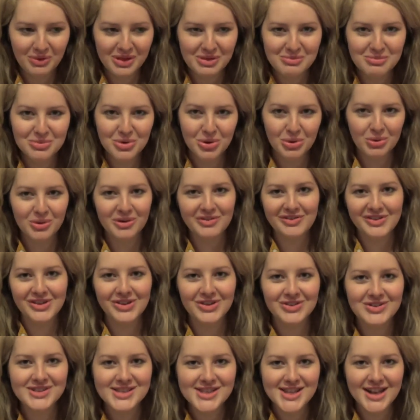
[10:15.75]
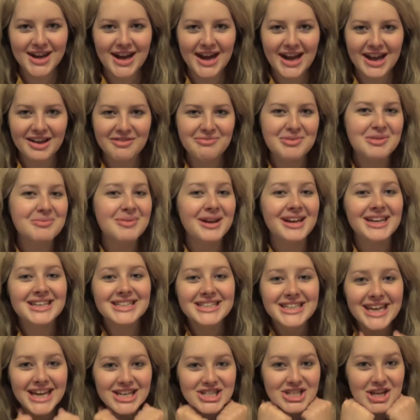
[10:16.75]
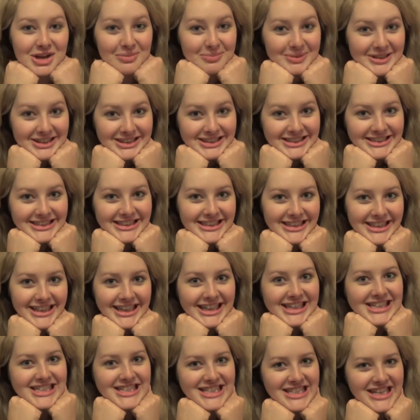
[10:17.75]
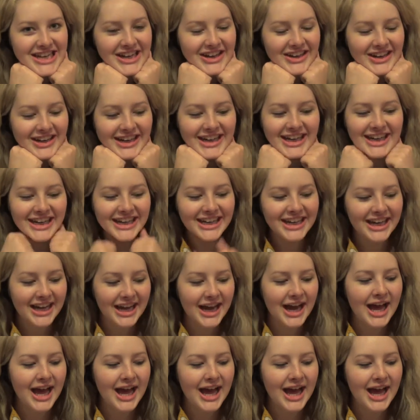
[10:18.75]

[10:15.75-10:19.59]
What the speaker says: with more reviews that I have been meaning to catch up on. Sorry.